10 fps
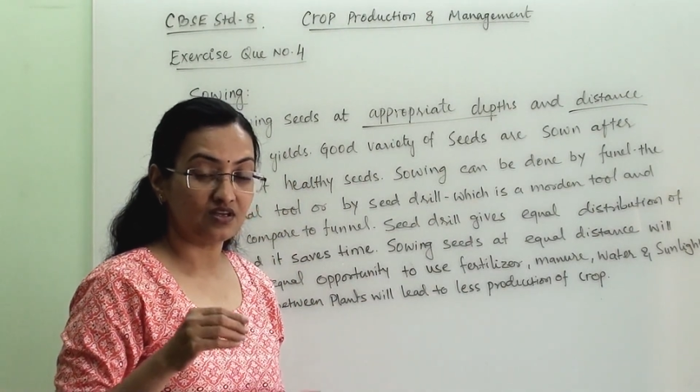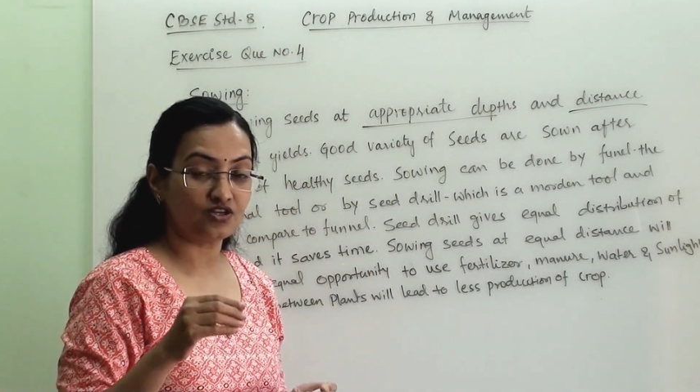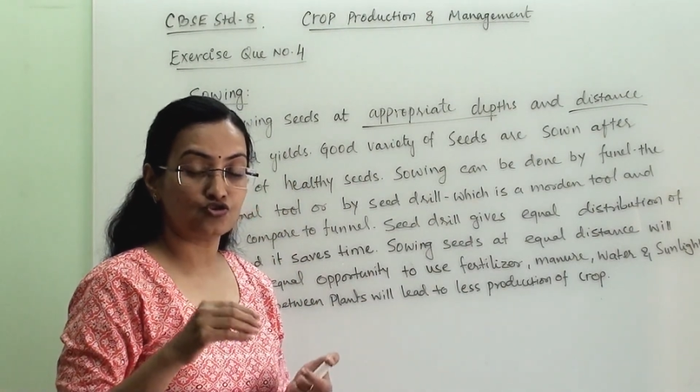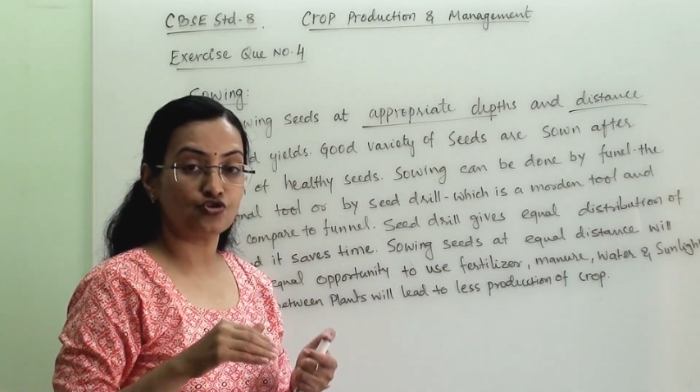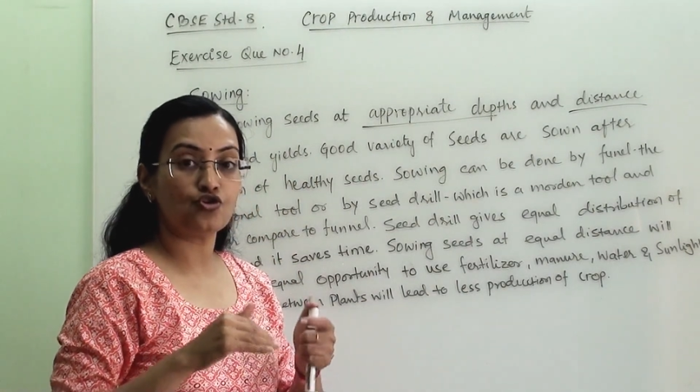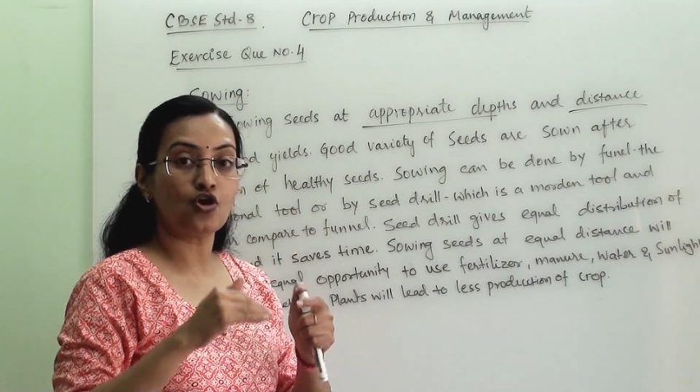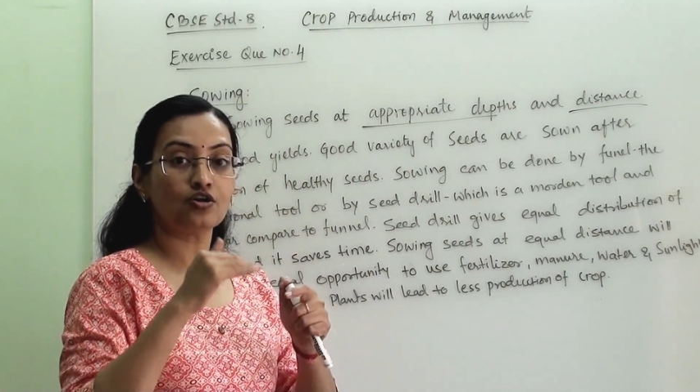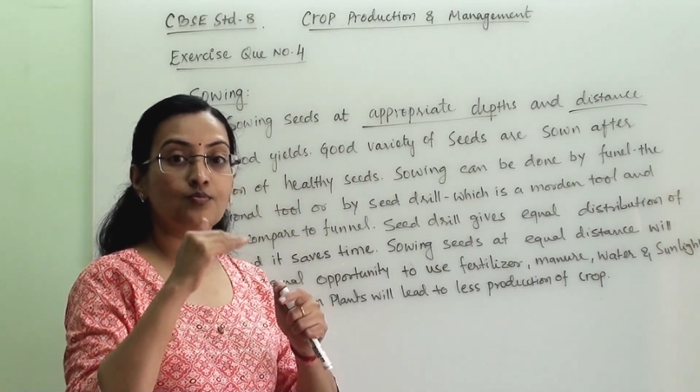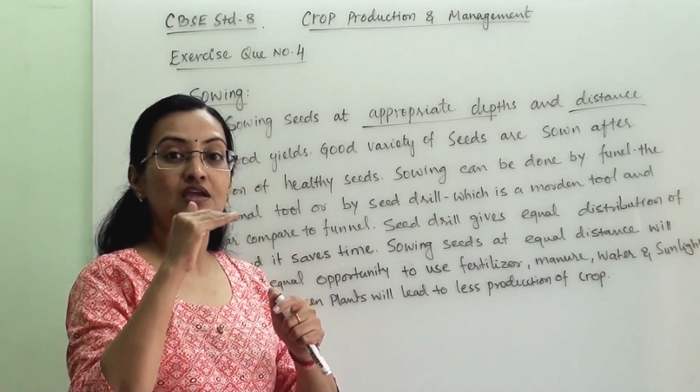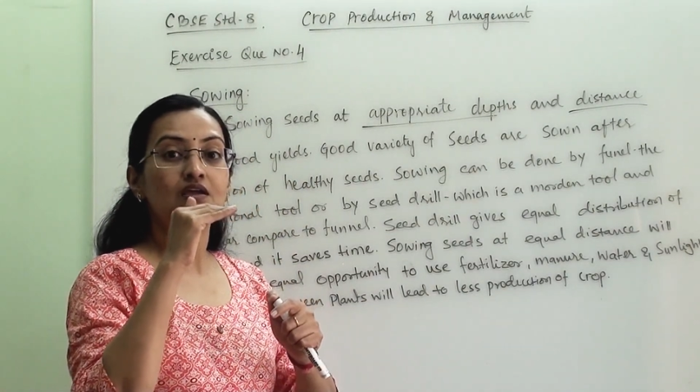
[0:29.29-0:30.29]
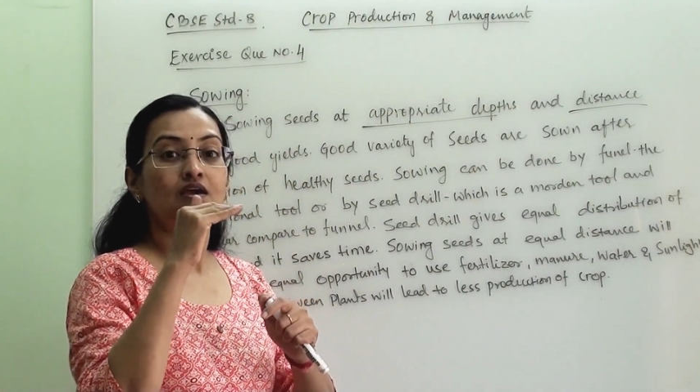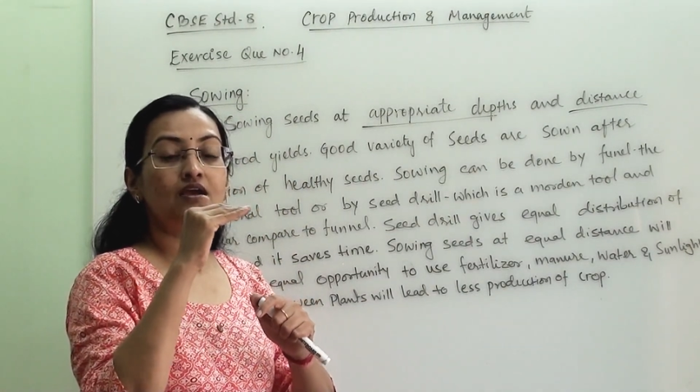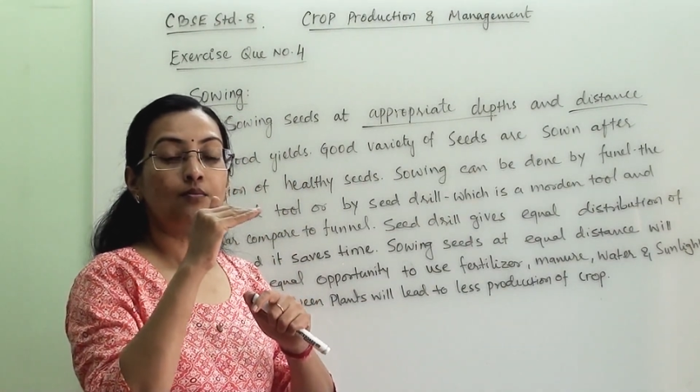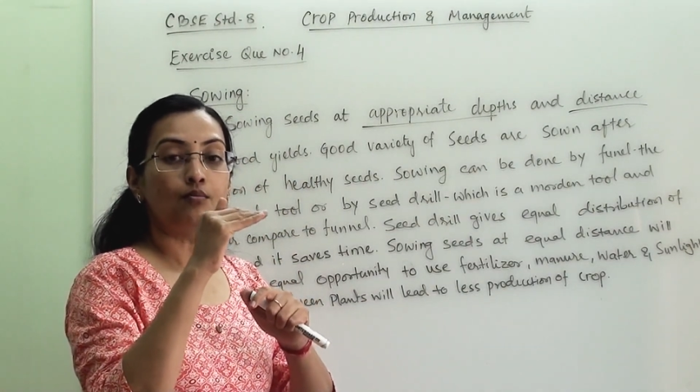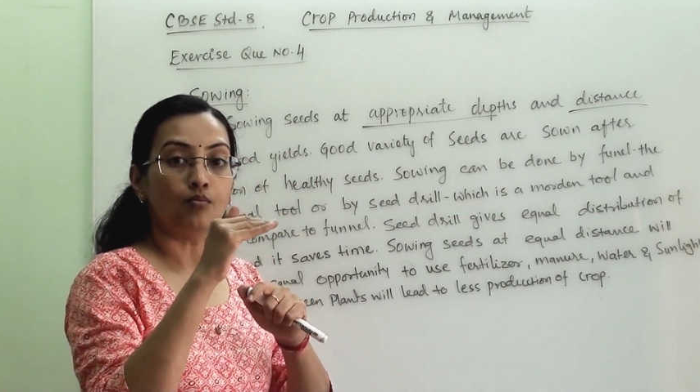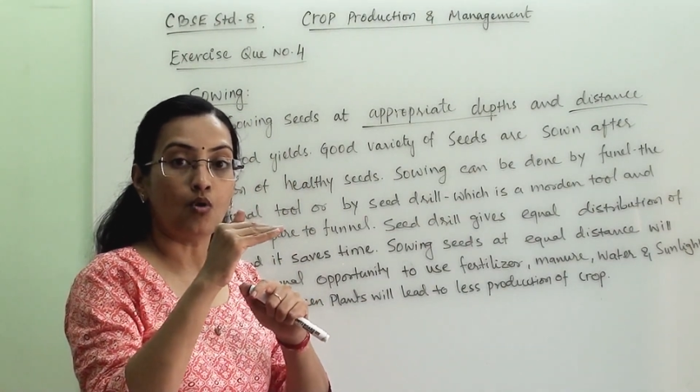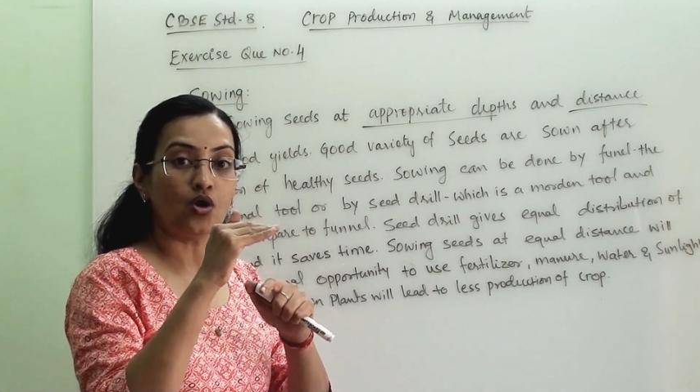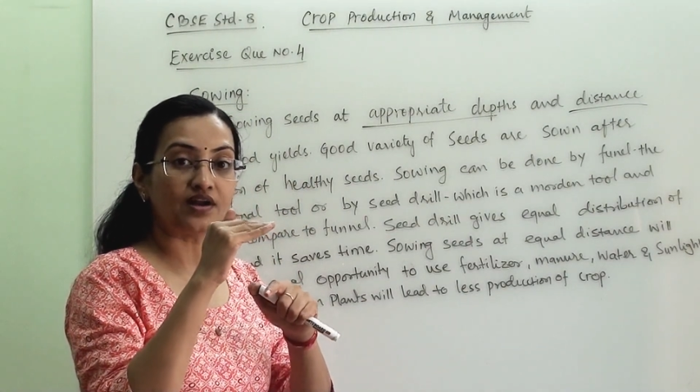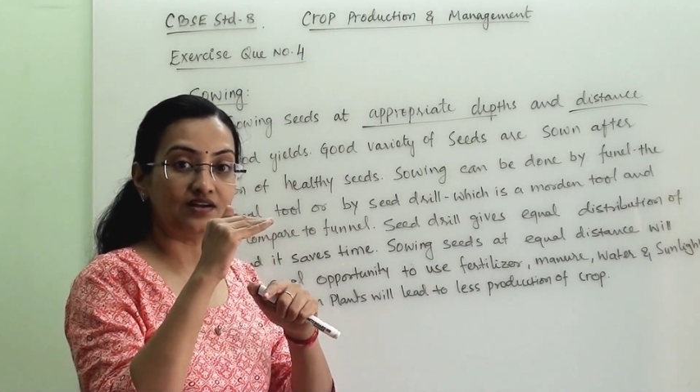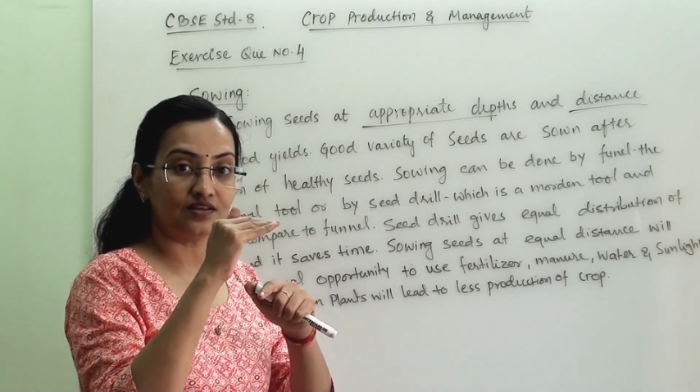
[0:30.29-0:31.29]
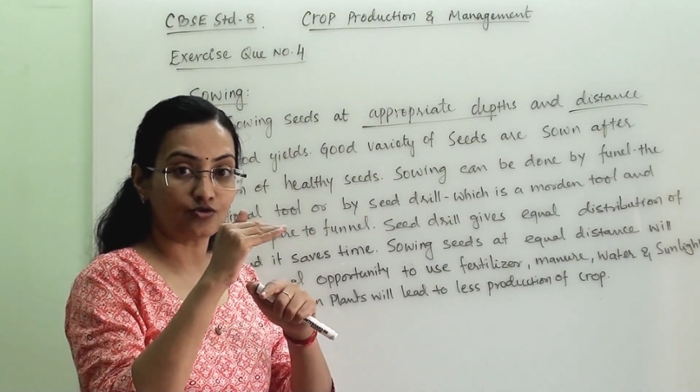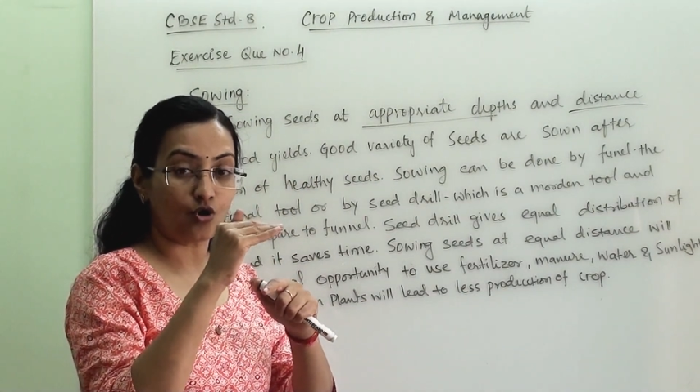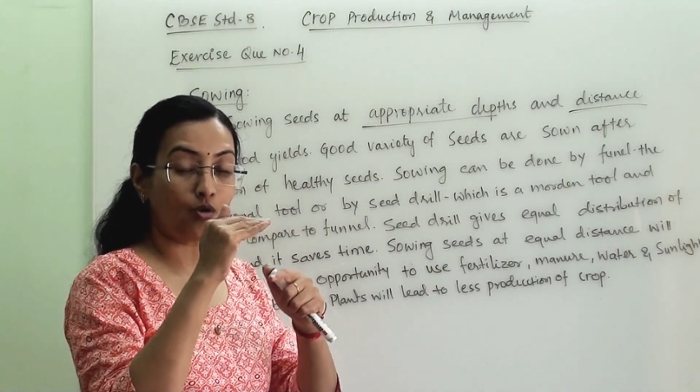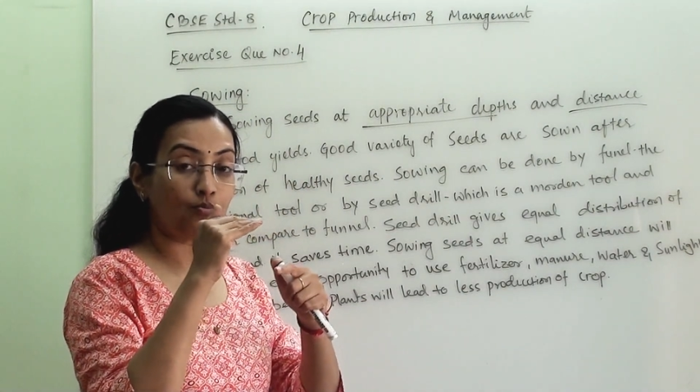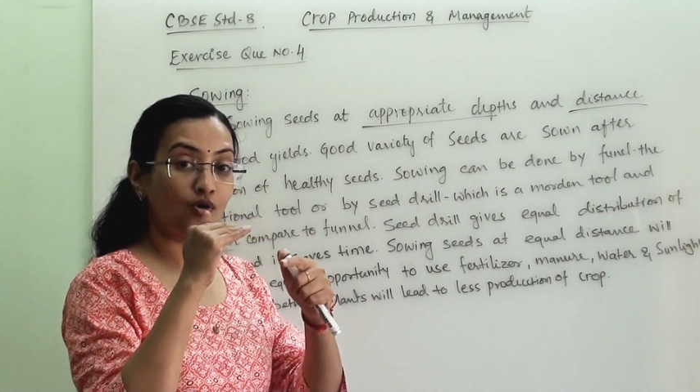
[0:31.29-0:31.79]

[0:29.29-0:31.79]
It should not be more at the top